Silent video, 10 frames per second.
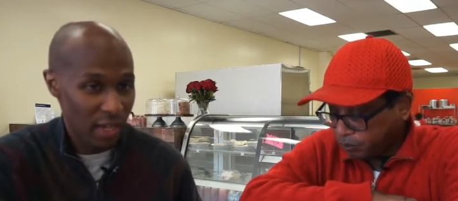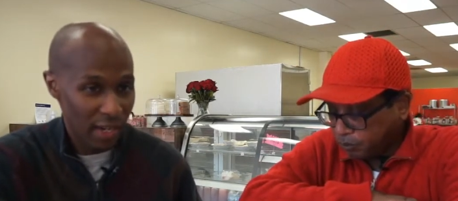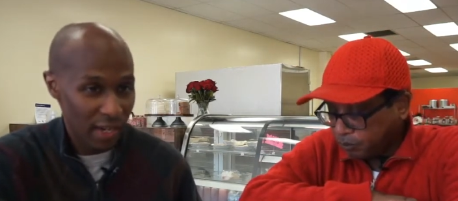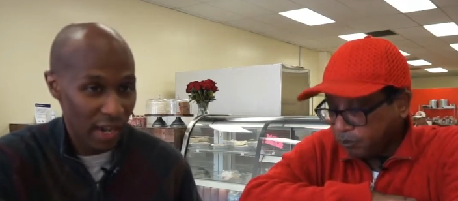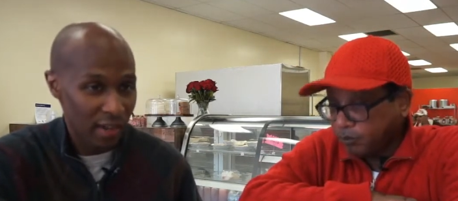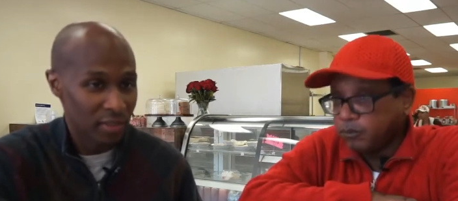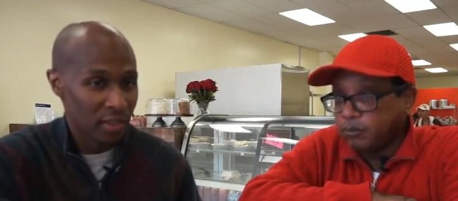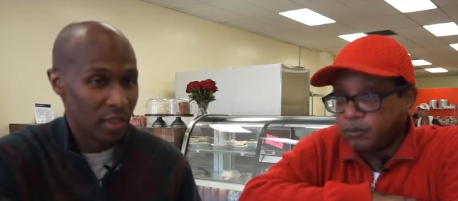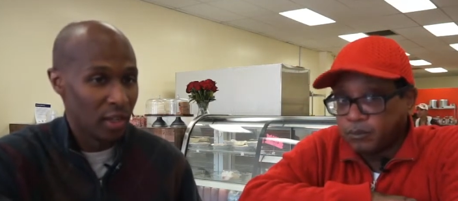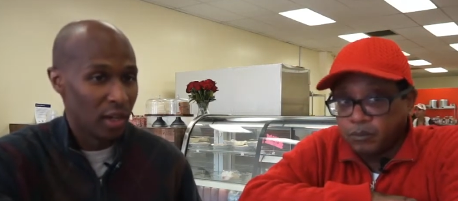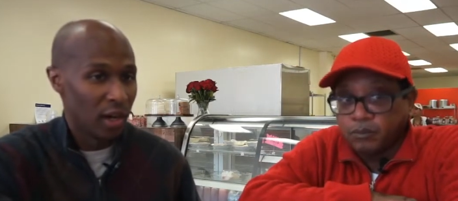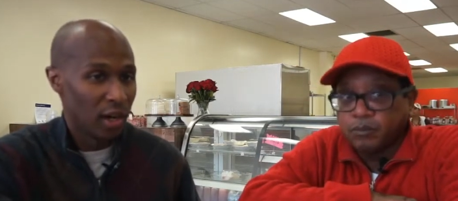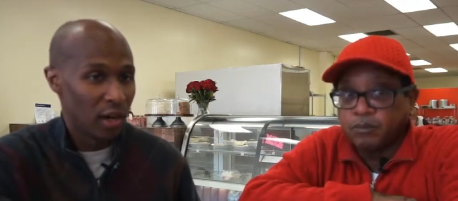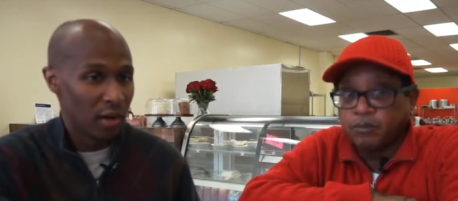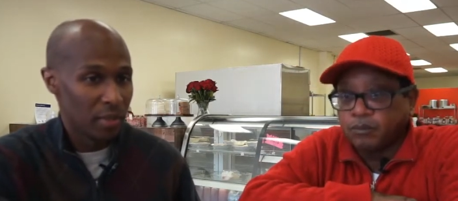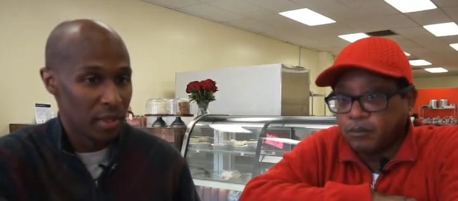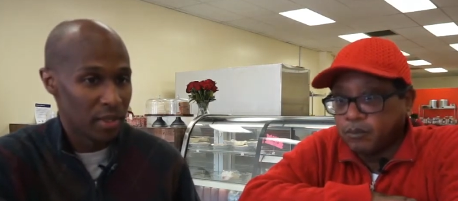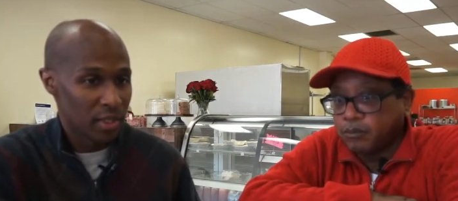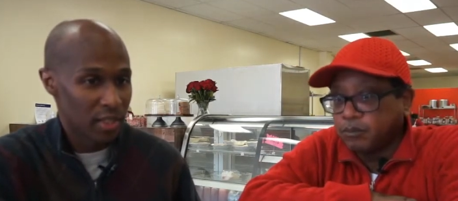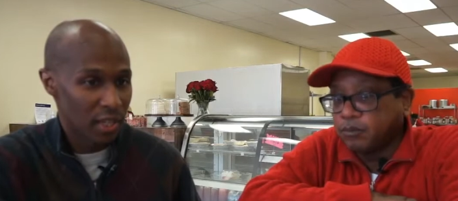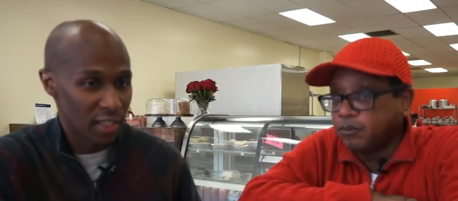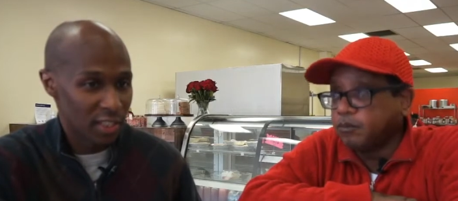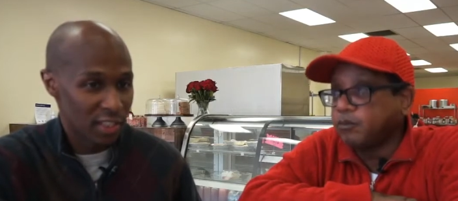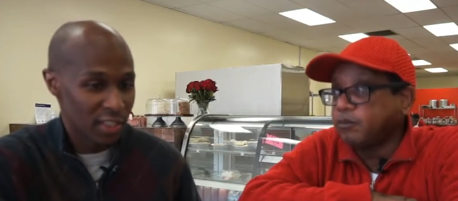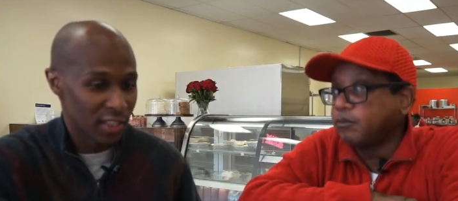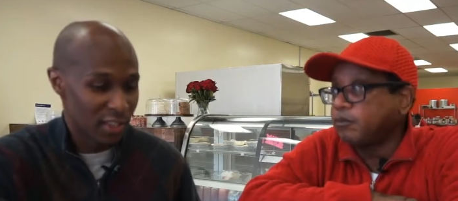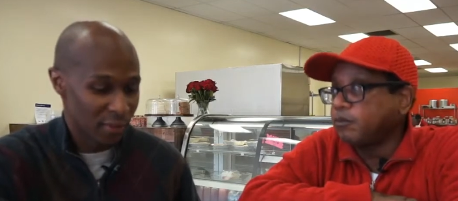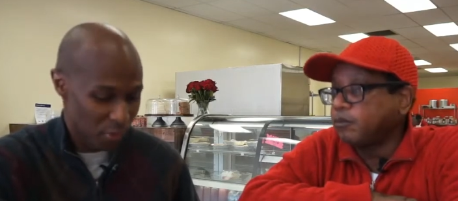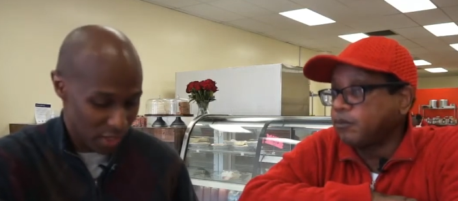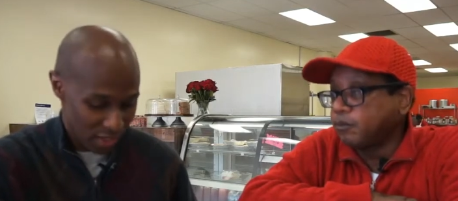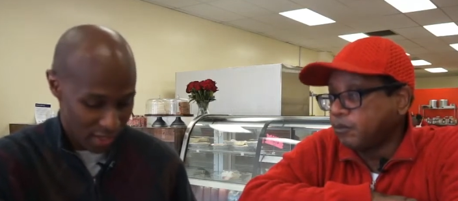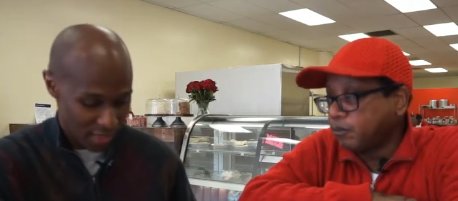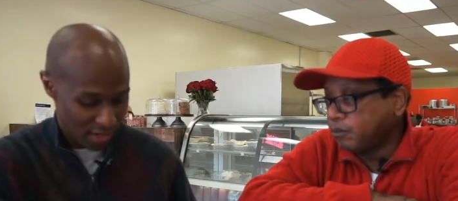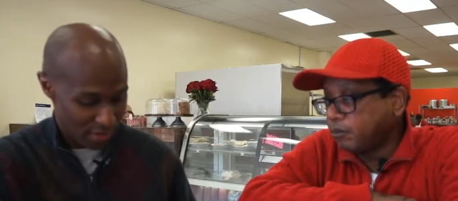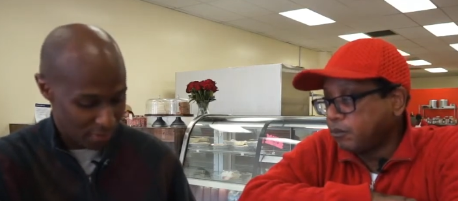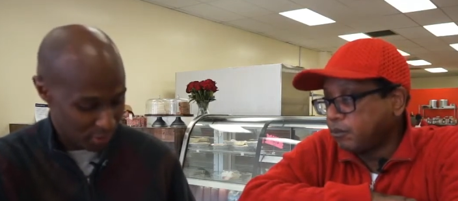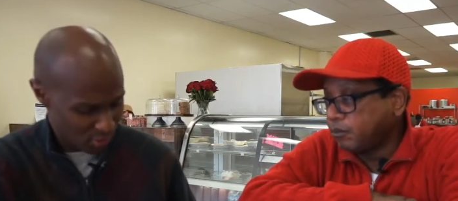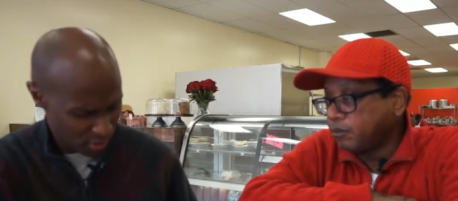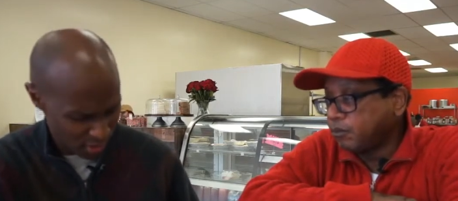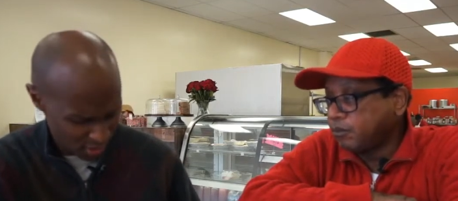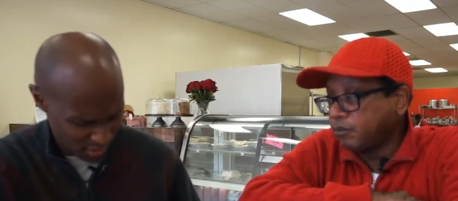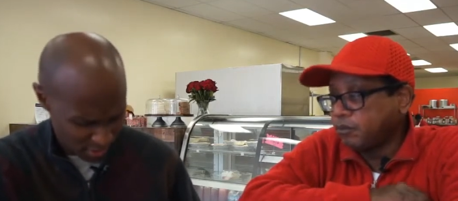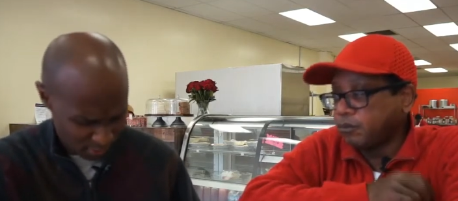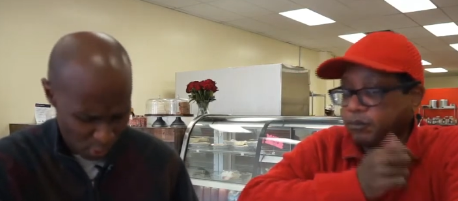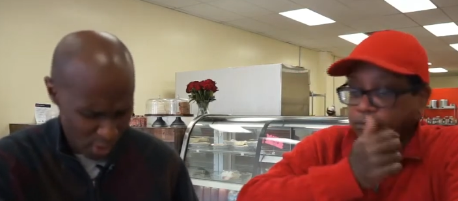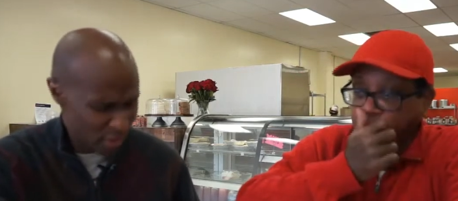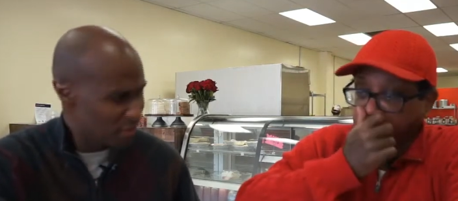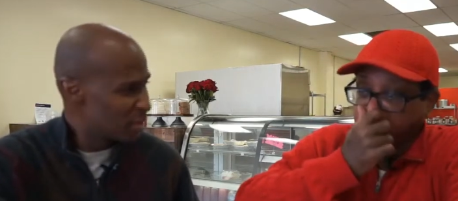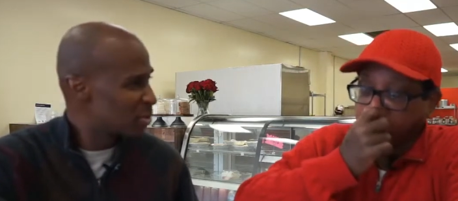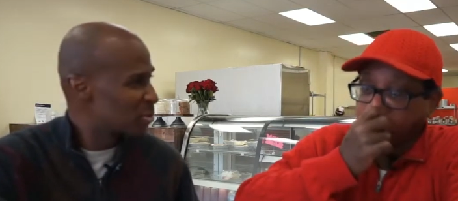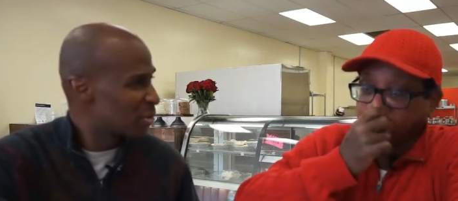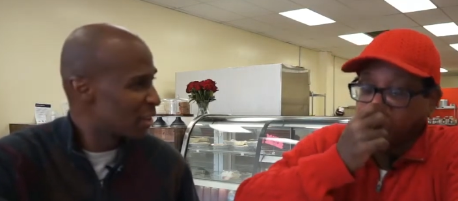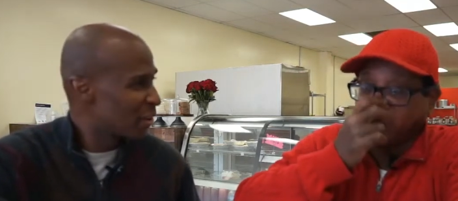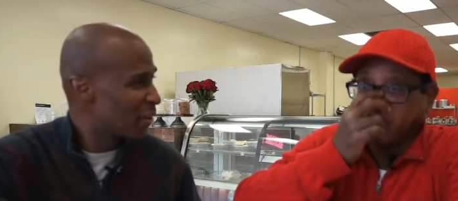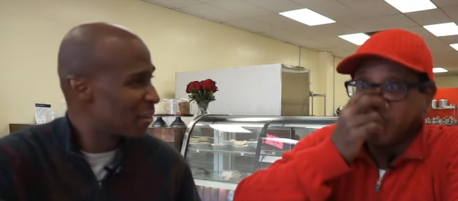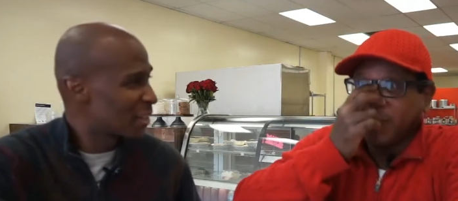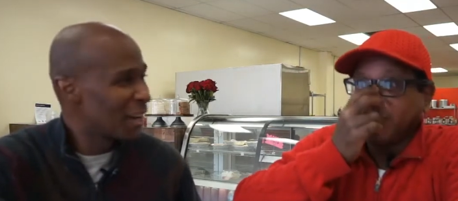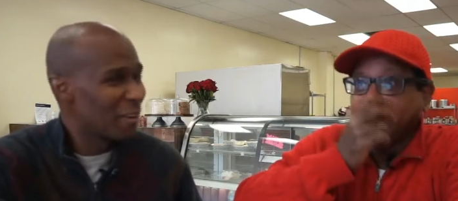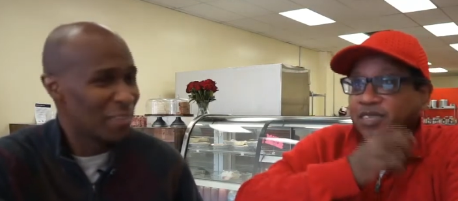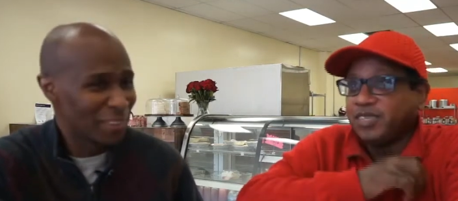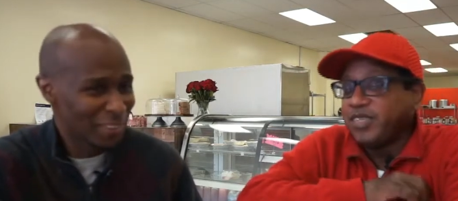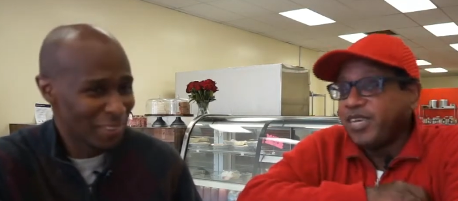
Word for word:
Speaker 1: got out um, in discussion. And if we look at the cover story, there's there's four individuals that are on the cover.